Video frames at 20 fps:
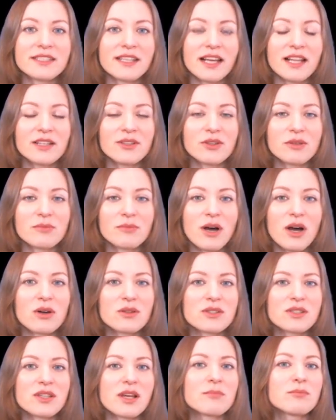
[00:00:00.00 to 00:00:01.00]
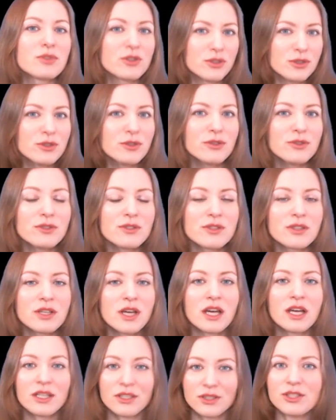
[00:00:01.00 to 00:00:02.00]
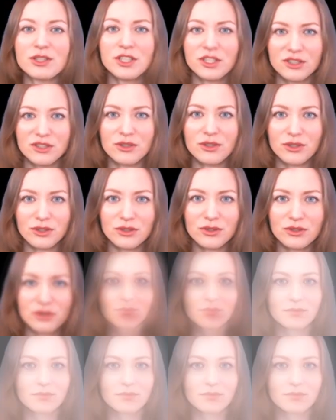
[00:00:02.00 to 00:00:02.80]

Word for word: tell you about some tools you need to use.